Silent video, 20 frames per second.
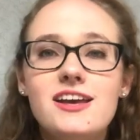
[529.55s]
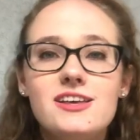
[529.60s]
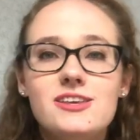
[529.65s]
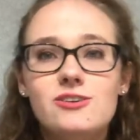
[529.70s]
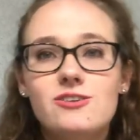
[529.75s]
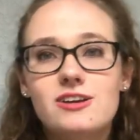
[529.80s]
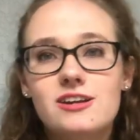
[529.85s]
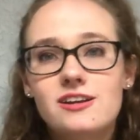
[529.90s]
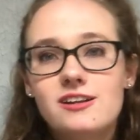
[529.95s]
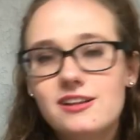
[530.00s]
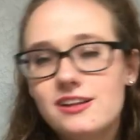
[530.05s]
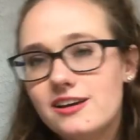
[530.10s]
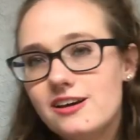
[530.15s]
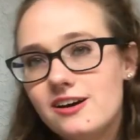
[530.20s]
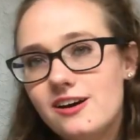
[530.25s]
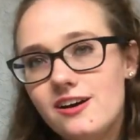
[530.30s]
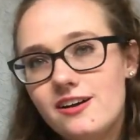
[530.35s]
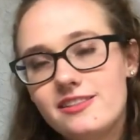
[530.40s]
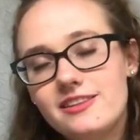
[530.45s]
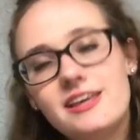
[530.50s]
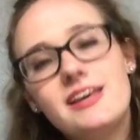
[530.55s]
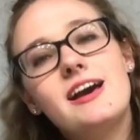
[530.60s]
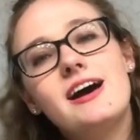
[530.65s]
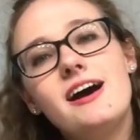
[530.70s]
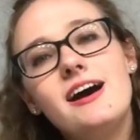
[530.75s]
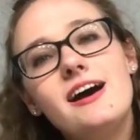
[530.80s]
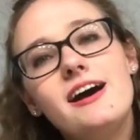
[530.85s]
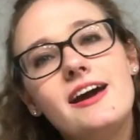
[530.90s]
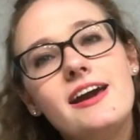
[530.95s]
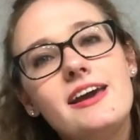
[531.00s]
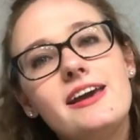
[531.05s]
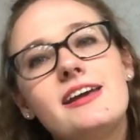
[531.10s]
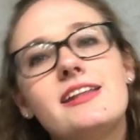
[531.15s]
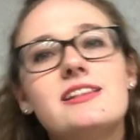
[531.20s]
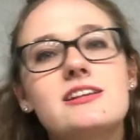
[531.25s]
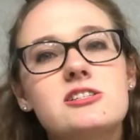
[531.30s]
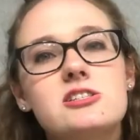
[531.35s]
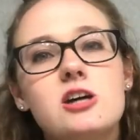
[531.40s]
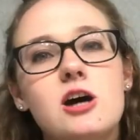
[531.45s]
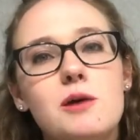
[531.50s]
you can click on the I in
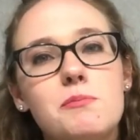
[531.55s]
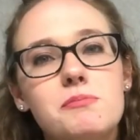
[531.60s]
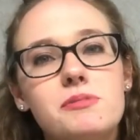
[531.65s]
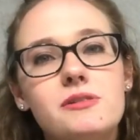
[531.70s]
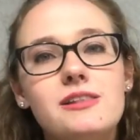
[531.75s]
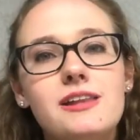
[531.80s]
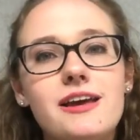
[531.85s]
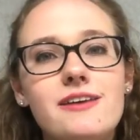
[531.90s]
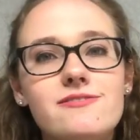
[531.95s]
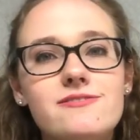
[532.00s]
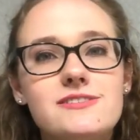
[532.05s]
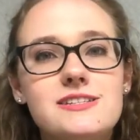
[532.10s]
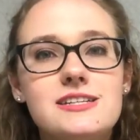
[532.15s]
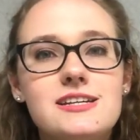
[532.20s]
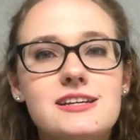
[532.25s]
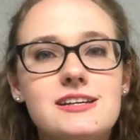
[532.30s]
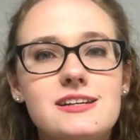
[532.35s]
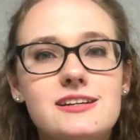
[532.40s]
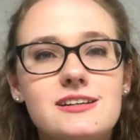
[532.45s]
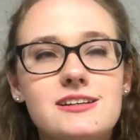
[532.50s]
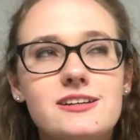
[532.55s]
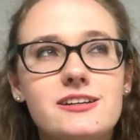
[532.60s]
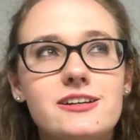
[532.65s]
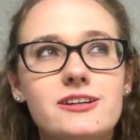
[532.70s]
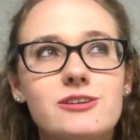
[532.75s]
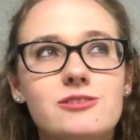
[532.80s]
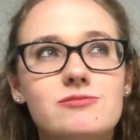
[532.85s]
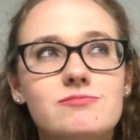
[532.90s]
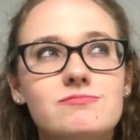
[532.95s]
the top left, or no,